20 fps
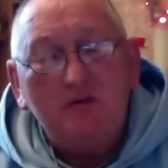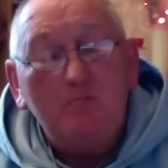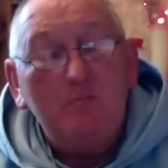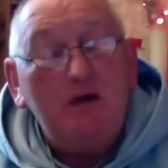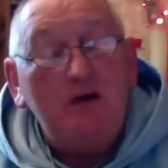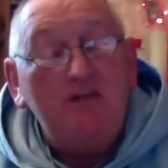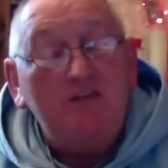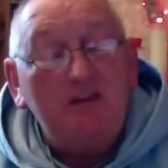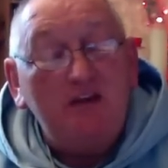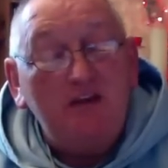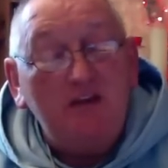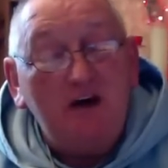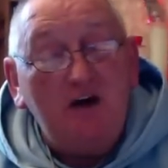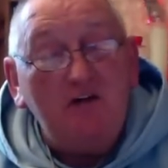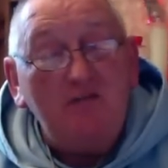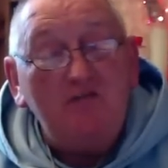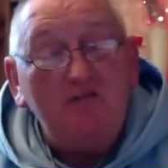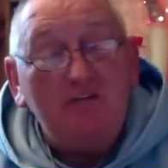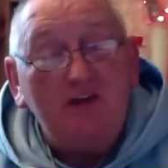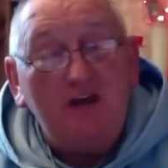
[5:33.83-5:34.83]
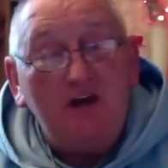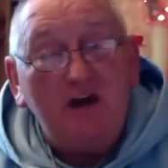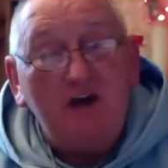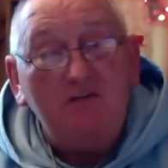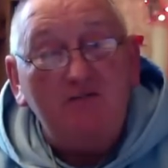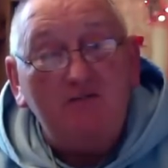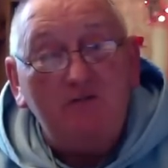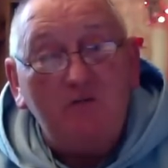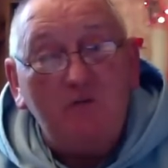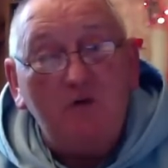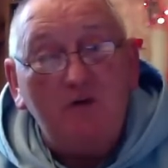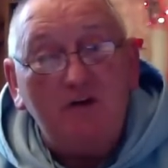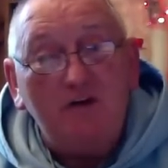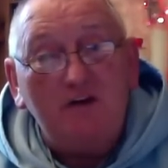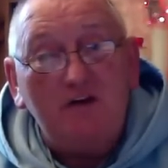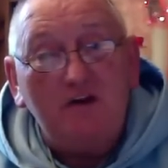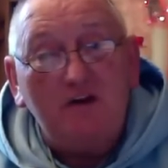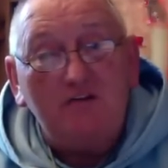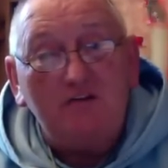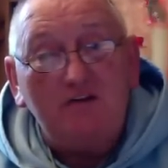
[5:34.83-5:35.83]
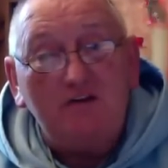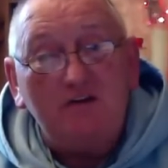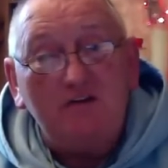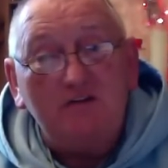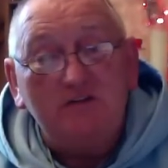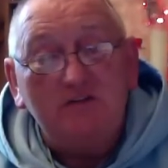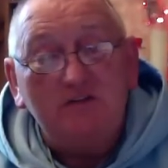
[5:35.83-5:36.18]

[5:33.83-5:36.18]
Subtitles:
by the love they have for one another.